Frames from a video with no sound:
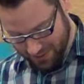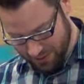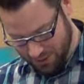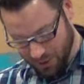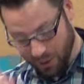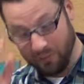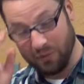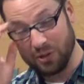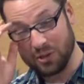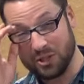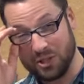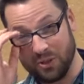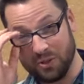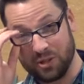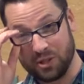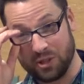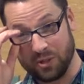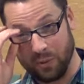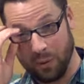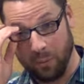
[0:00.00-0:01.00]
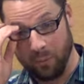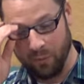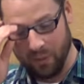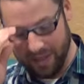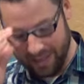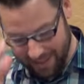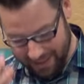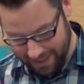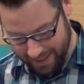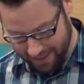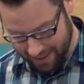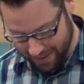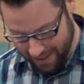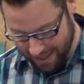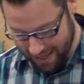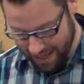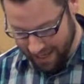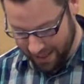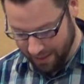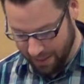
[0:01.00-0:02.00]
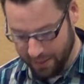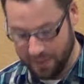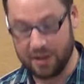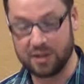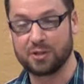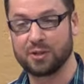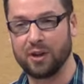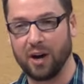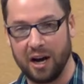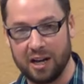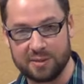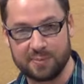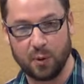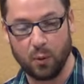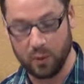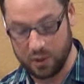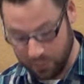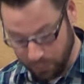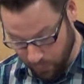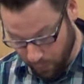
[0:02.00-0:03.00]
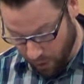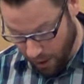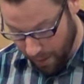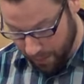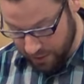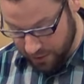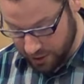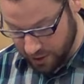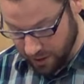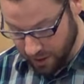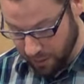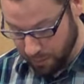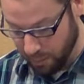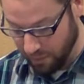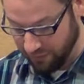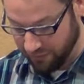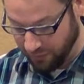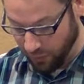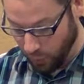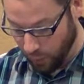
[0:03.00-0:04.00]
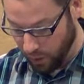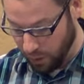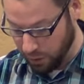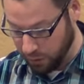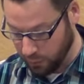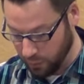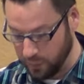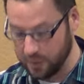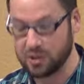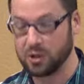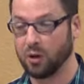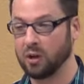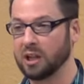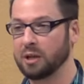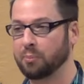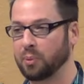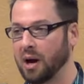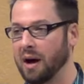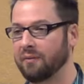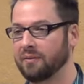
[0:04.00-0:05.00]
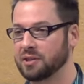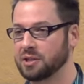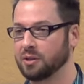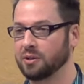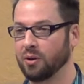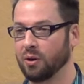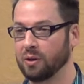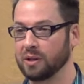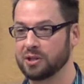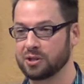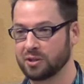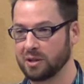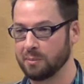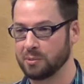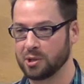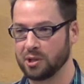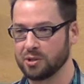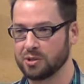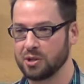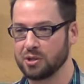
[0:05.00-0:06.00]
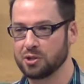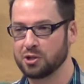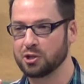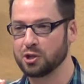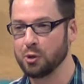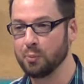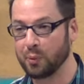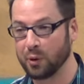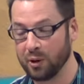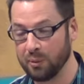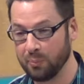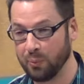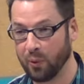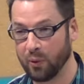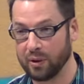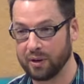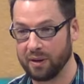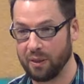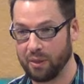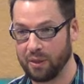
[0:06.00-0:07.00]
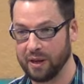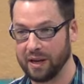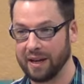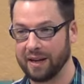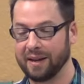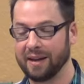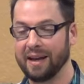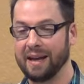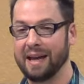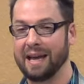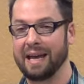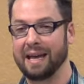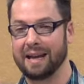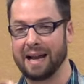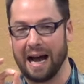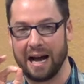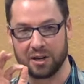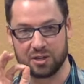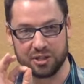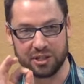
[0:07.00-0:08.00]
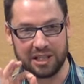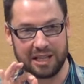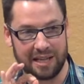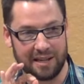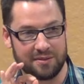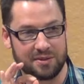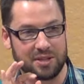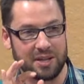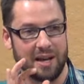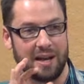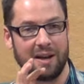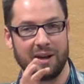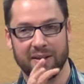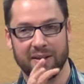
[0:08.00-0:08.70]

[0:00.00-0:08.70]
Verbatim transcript: So verse 2, just to read it again. This gospel was promised before through his holy prophets in the Holy Scriptures. Super important thing. It actually gives